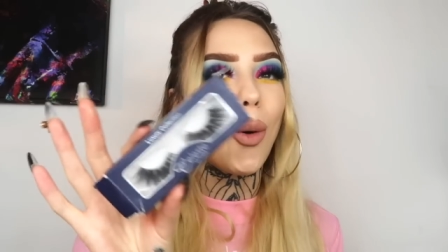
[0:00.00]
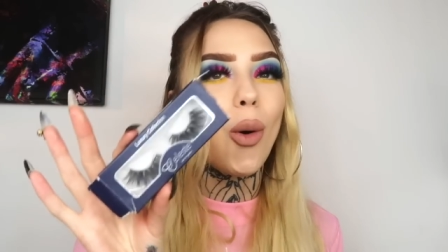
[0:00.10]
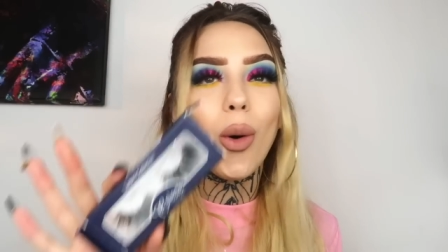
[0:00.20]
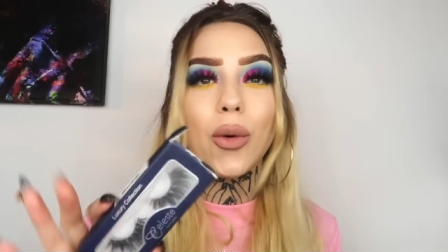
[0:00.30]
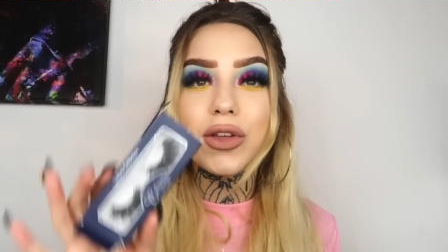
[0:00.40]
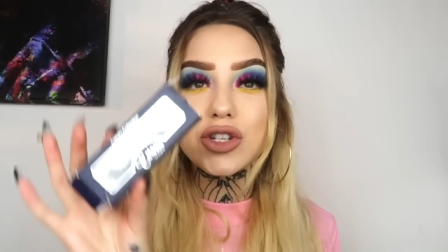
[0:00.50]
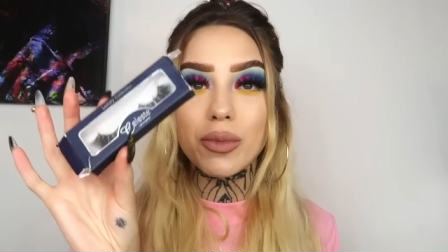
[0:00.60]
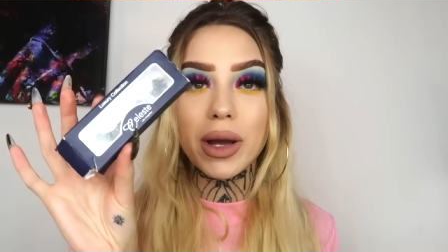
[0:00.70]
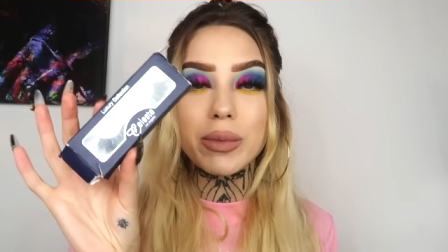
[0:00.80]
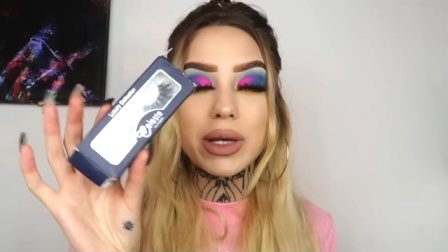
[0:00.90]
oh, these
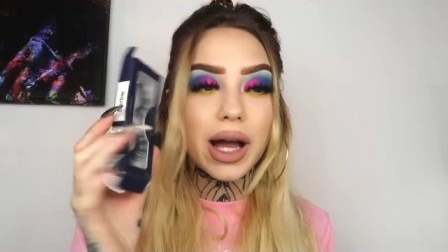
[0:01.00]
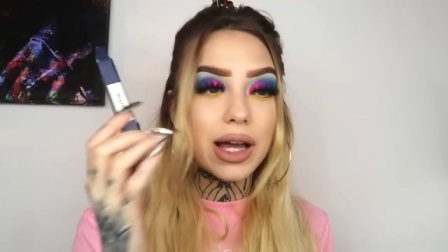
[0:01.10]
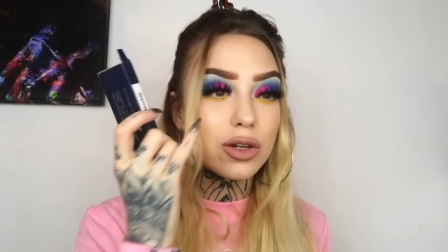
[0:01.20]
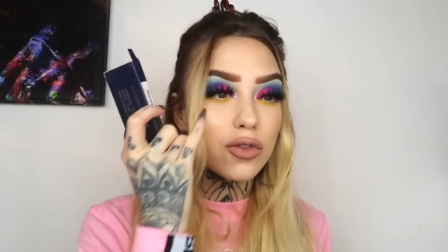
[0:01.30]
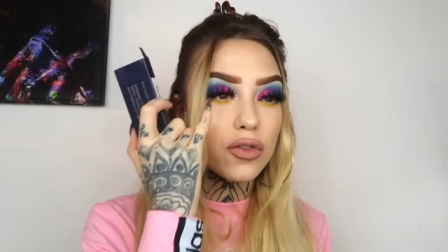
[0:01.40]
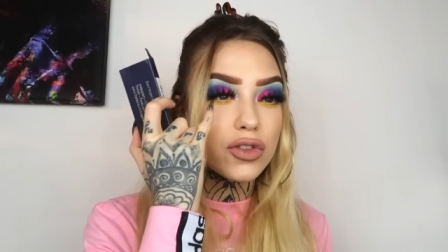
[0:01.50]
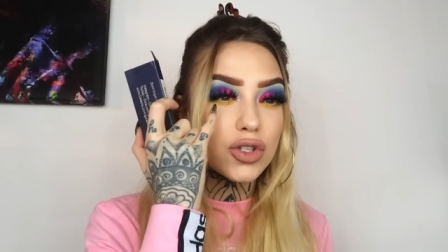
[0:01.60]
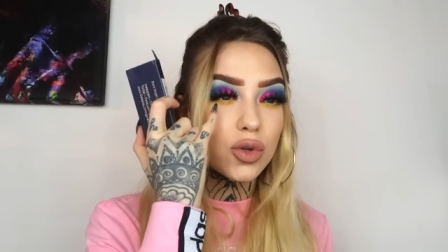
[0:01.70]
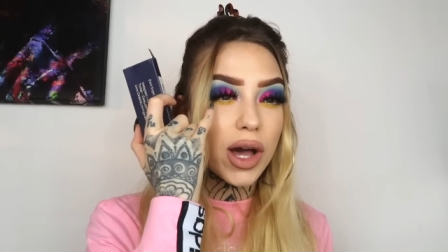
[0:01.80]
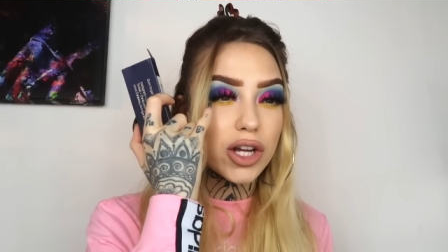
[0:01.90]
remind me kind of of the
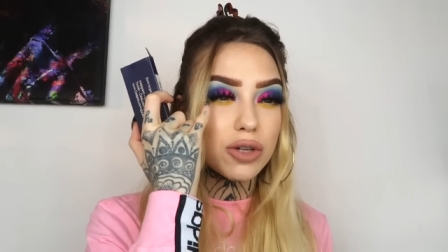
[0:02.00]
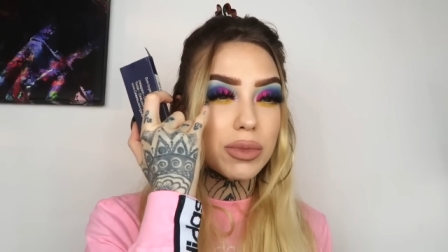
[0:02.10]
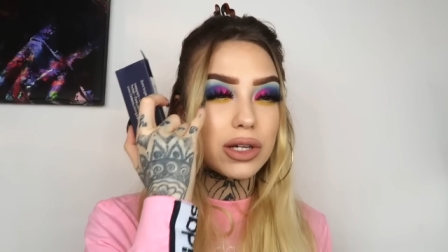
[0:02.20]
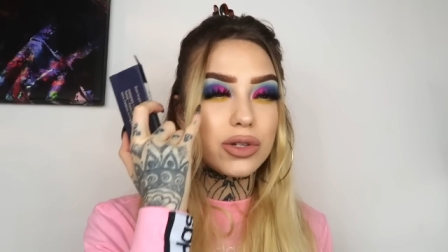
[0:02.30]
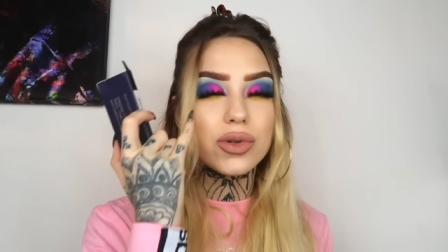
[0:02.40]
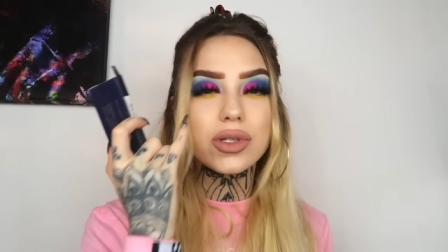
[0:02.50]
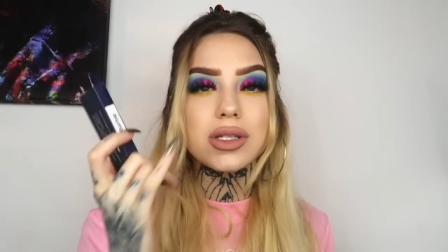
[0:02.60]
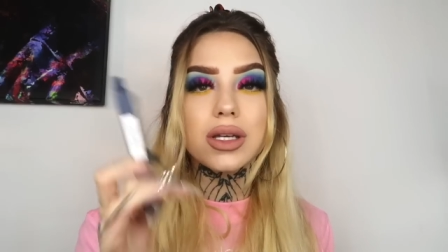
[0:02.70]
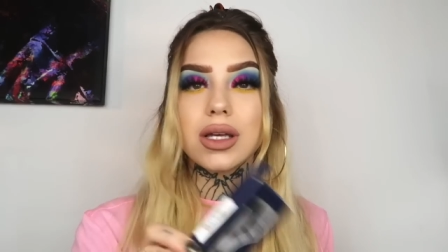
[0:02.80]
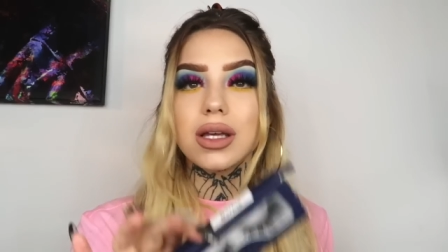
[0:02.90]
So Extra Mykonos.